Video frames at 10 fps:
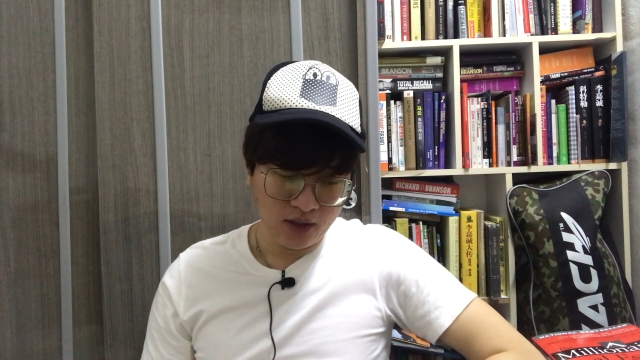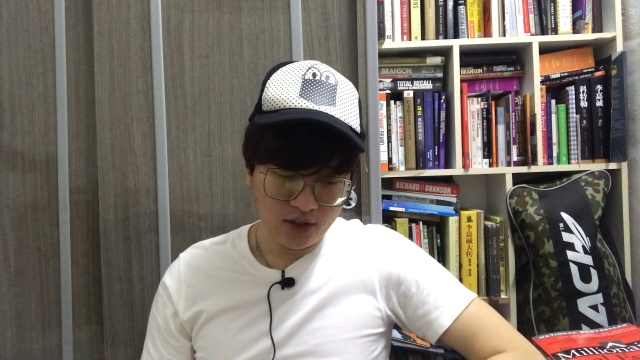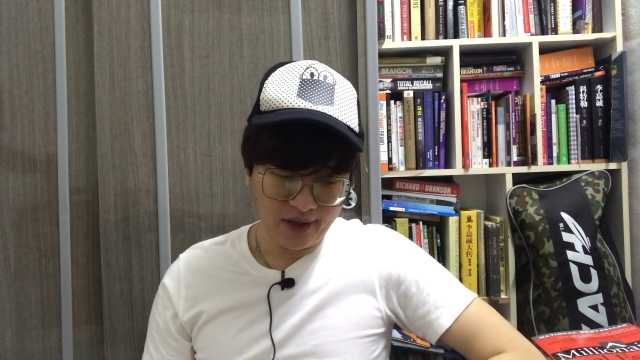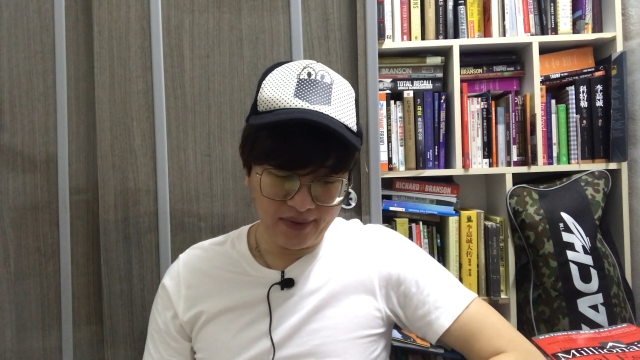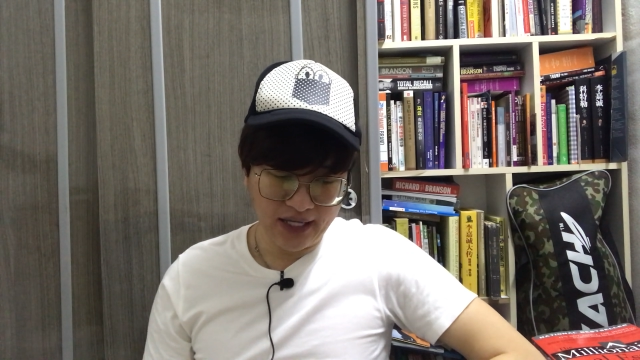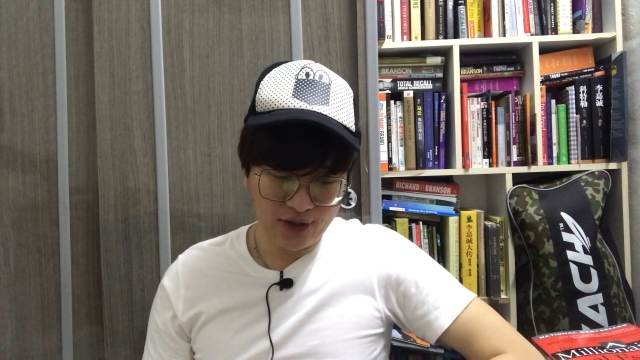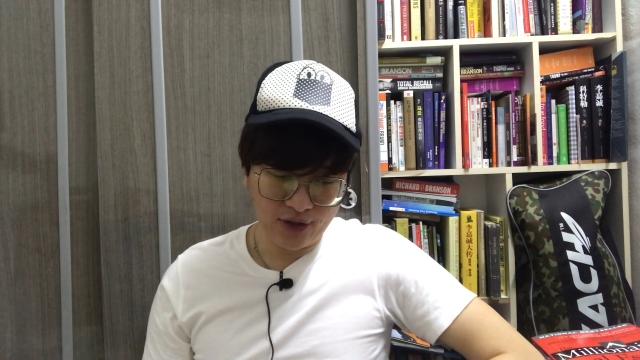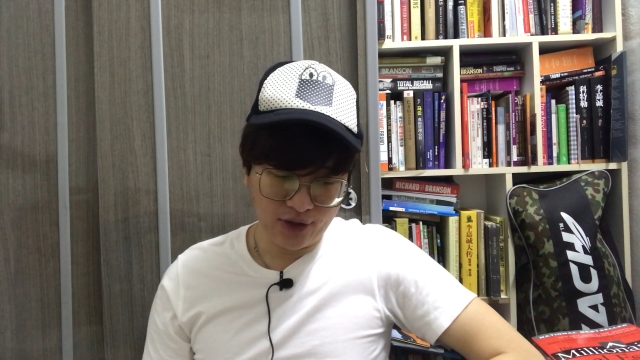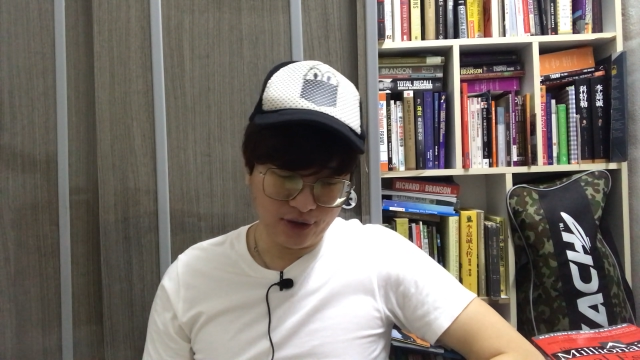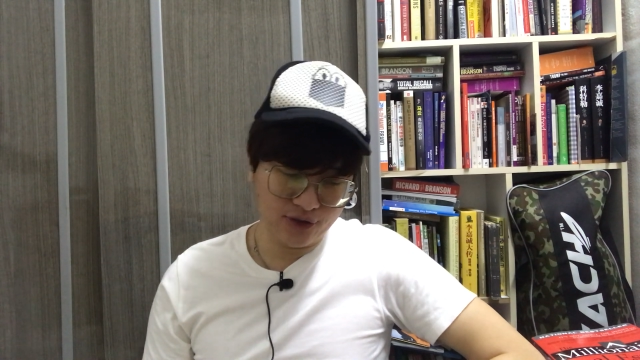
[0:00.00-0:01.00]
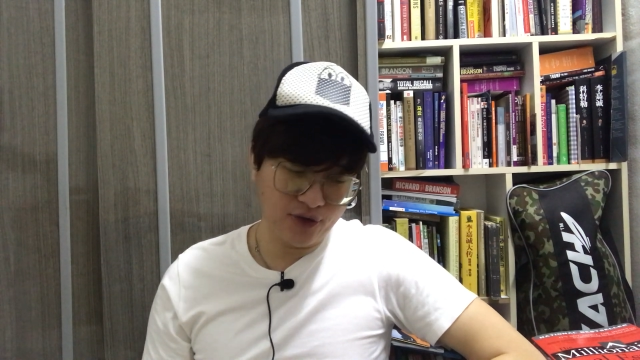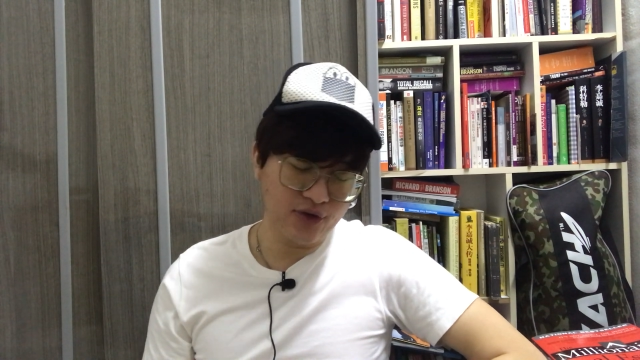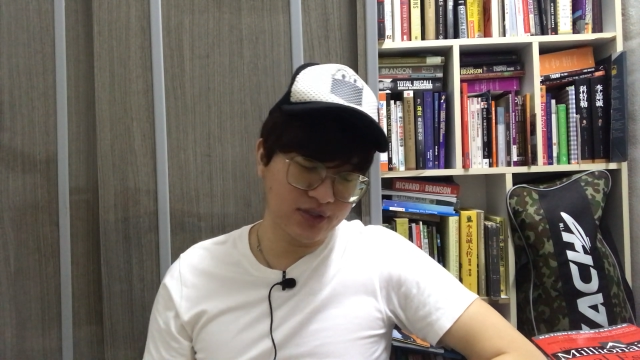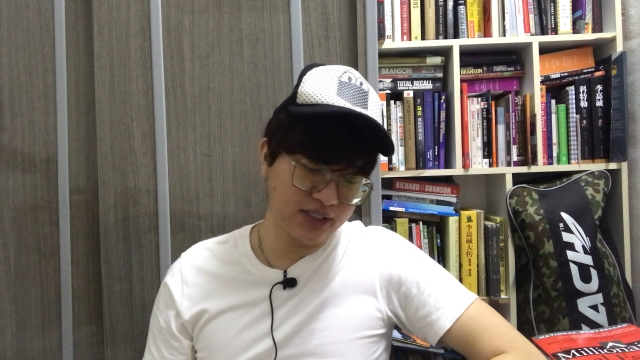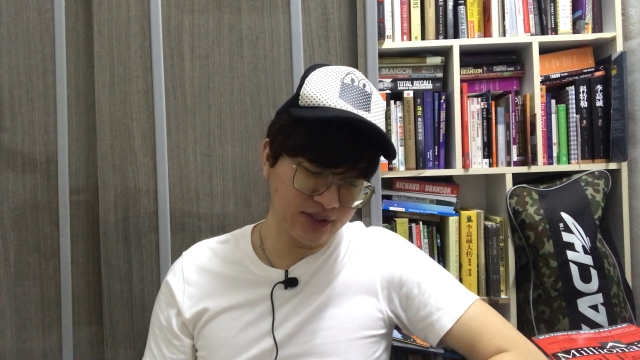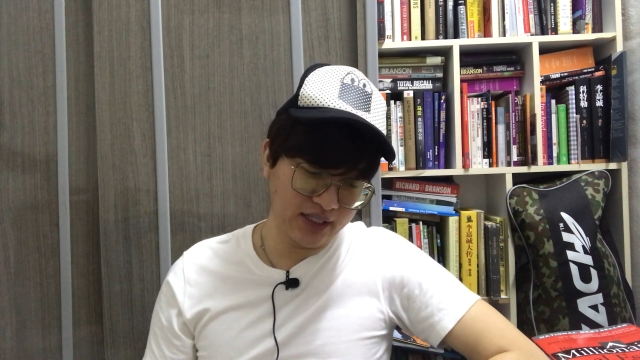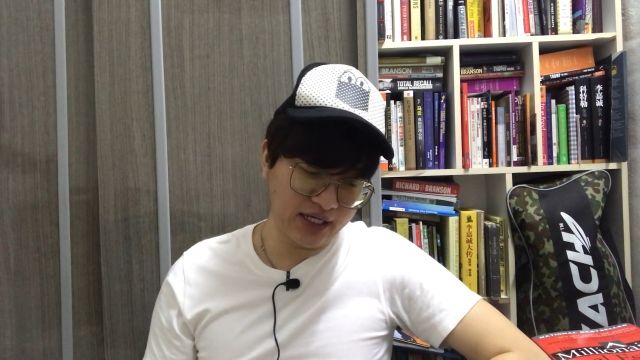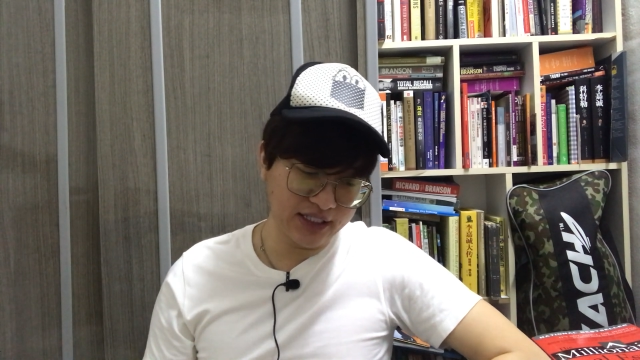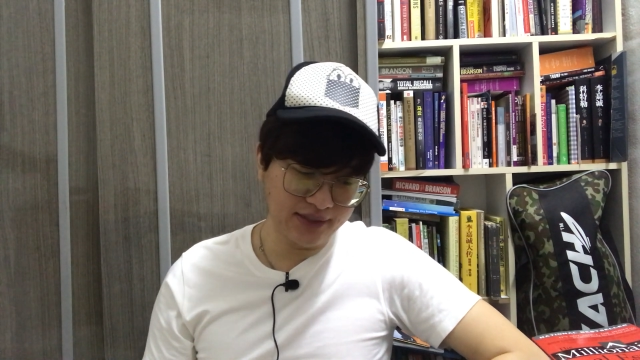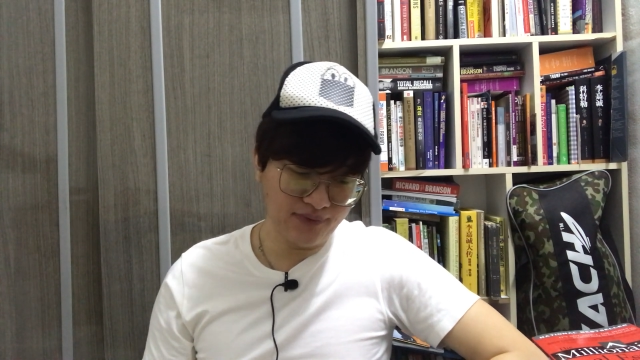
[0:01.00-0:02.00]
So number 10, you're gonna control your sales
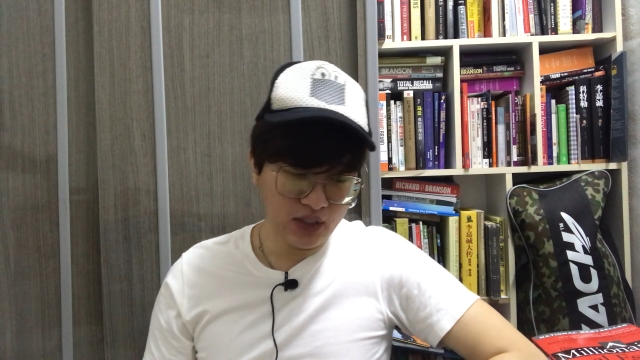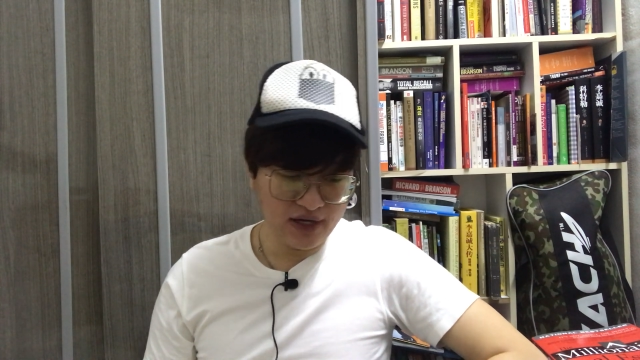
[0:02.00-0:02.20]
agent,